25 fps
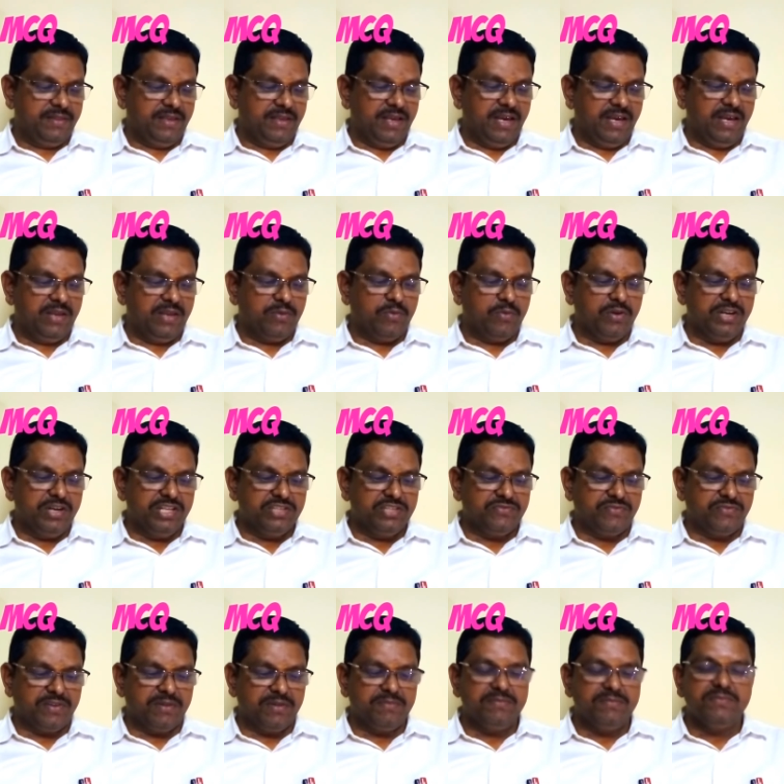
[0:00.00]
And 1 is
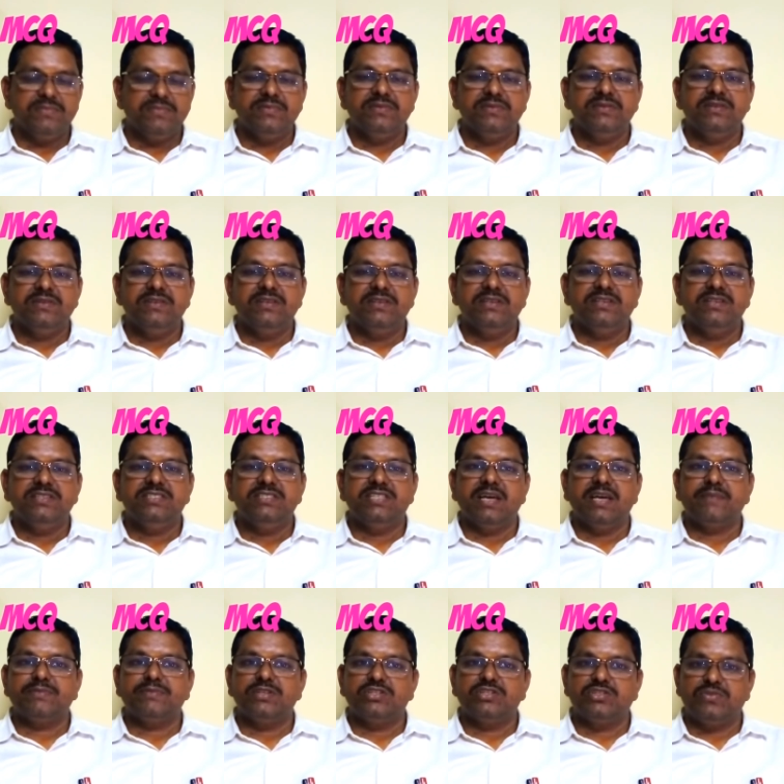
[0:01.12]
from
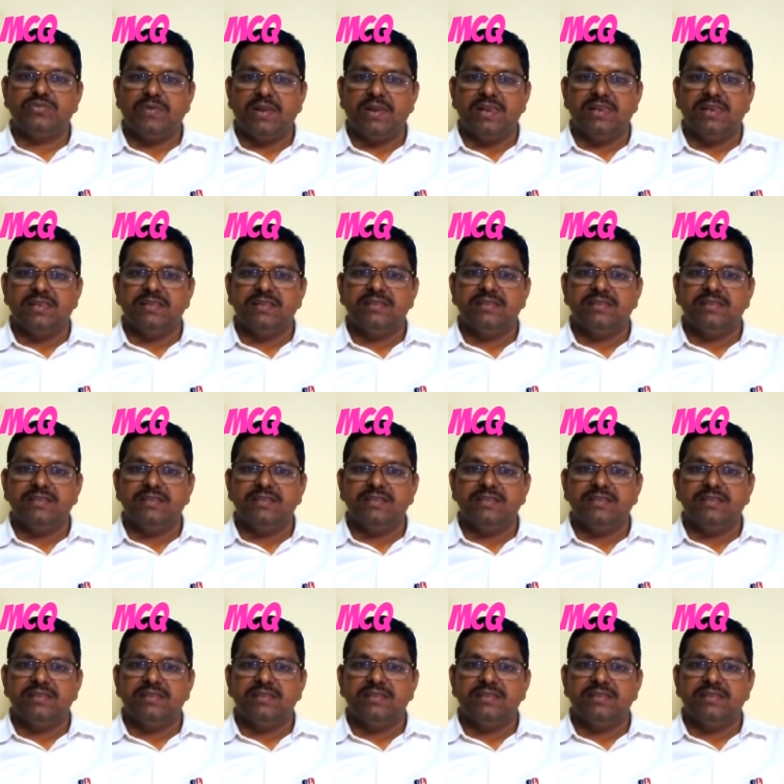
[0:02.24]
chapter 12,